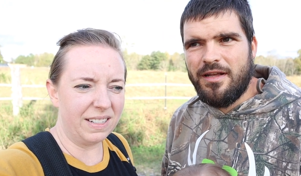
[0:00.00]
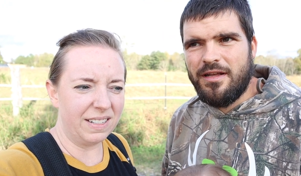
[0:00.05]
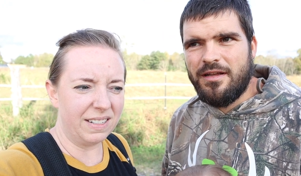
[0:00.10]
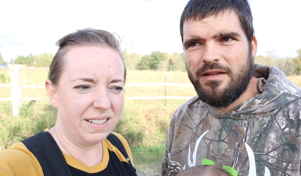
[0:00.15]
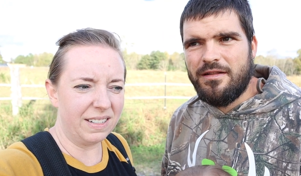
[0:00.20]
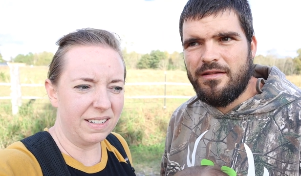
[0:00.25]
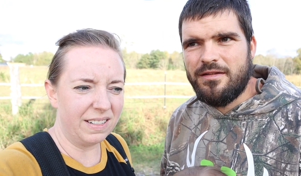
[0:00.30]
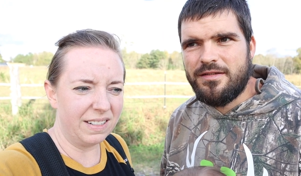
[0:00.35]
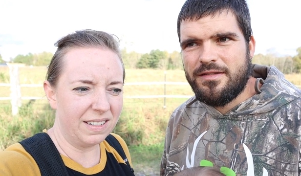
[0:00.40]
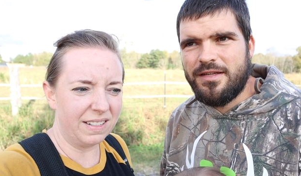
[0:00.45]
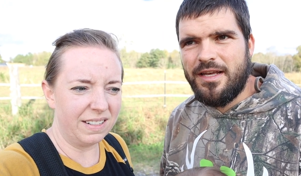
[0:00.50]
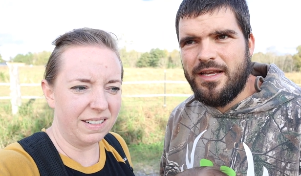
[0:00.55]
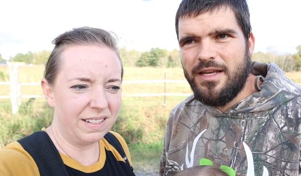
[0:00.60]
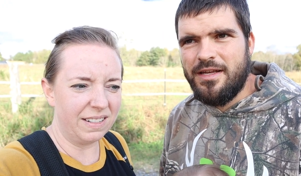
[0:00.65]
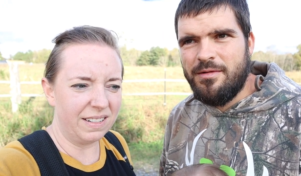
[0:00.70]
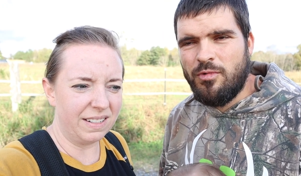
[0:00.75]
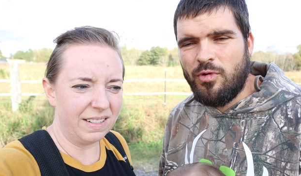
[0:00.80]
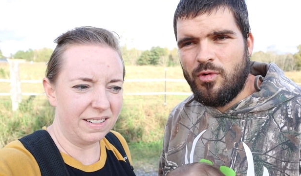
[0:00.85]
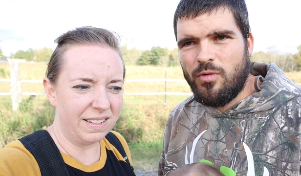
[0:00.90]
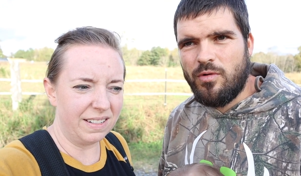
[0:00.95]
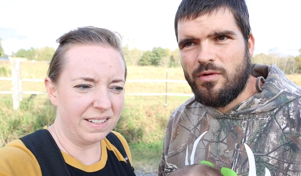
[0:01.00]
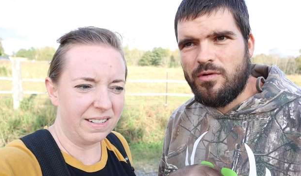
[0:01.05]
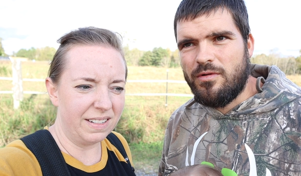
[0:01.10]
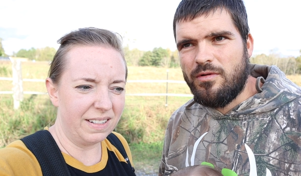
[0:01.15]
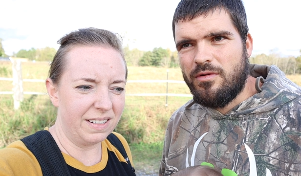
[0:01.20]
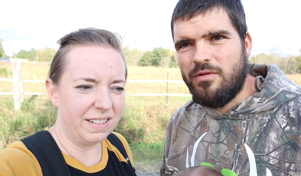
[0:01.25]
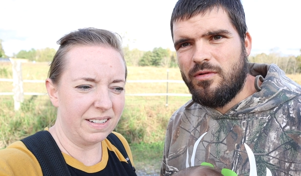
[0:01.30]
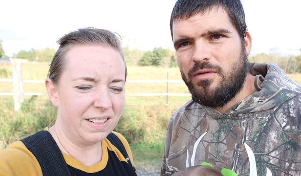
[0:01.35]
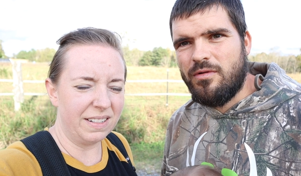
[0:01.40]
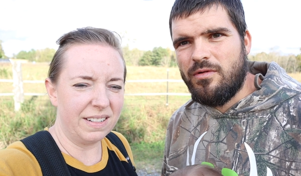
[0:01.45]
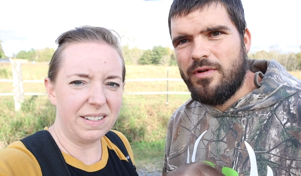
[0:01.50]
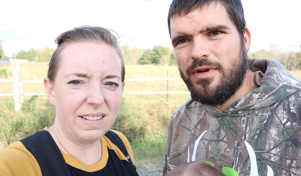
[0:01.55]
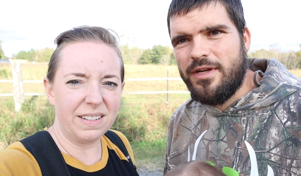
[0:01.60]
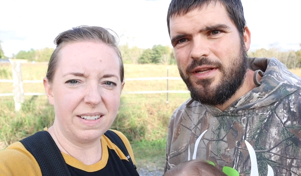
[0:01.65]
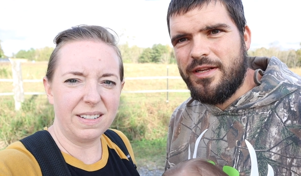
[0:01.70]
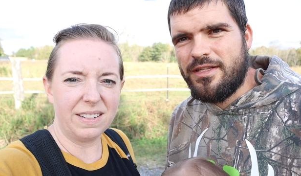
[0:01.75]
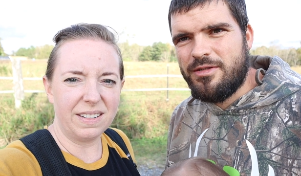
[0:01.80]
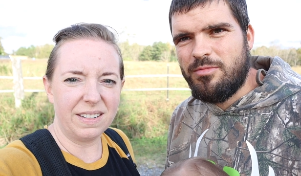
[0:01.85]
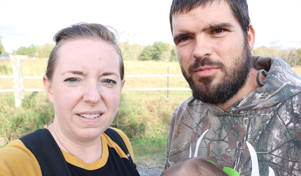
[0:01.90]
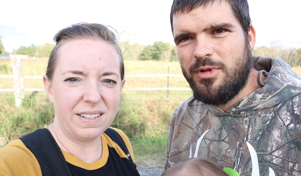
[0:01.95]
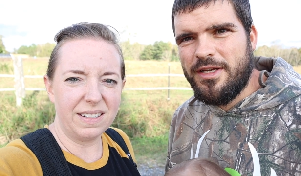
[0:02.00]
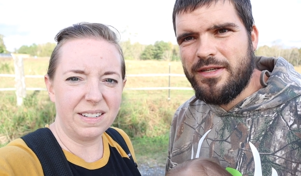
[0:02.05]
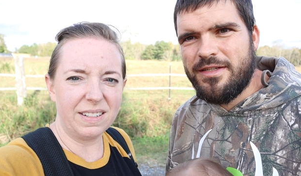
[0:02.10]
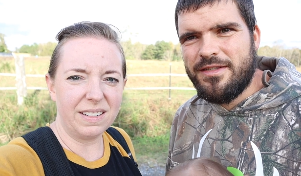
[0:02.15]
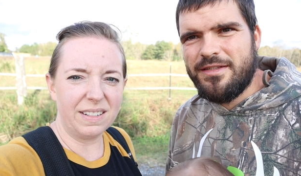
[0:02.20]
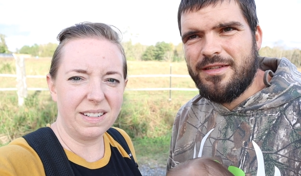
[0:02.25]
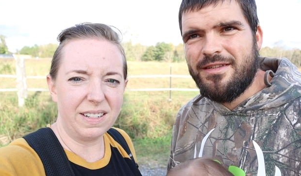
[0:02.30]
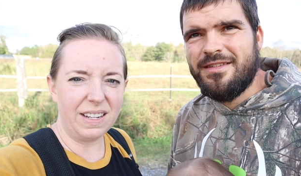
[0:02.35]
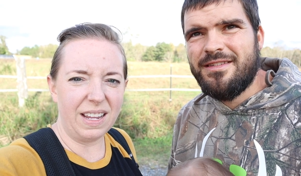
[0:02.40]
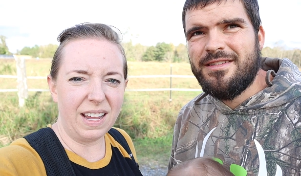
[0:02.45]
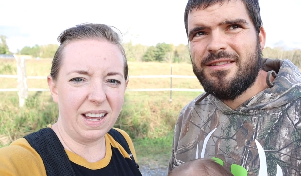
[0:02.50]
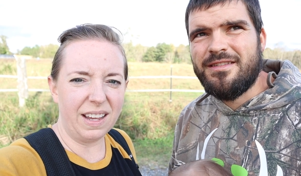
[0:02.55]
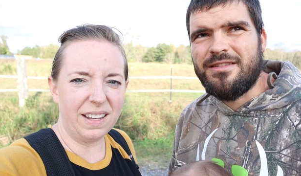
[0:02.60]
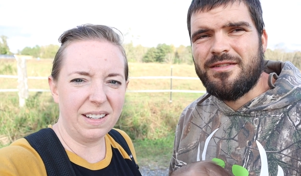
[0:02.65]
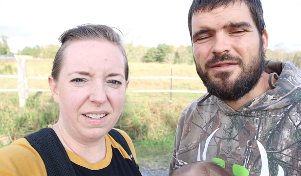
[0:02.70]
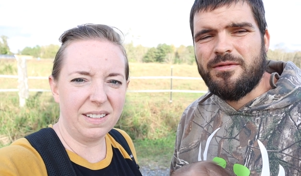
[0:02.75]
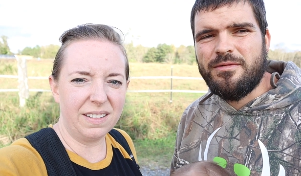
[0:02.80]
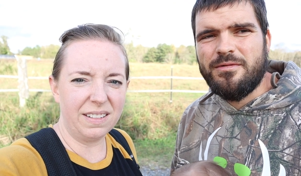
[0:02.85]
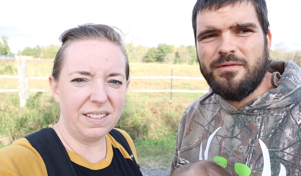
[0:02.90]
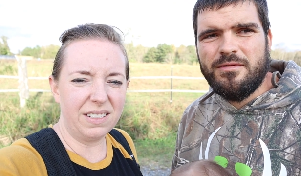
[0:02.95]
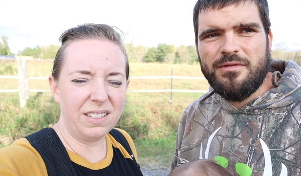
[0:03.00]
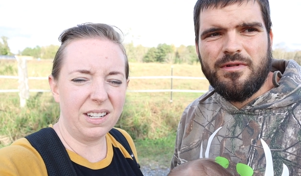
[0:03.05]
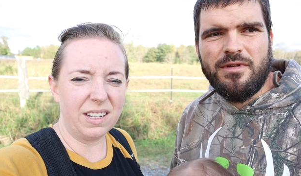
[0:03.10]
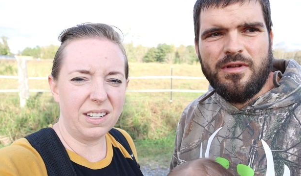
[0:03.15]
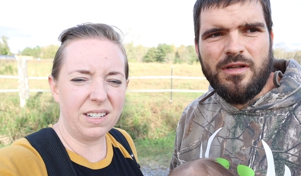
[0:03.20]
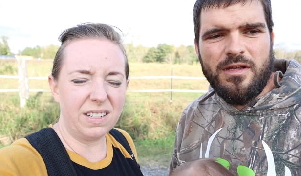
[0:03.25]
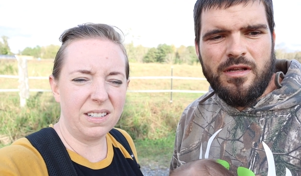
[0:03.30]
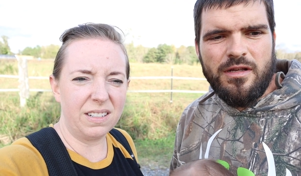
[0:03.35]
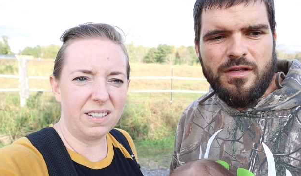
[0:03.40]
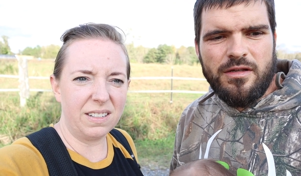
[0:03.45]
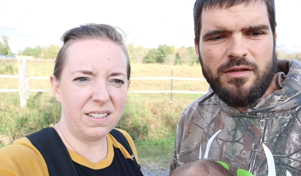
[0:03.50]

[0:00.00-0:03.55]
Speaker 1: At the same or or in its place. Yeah, so that's good.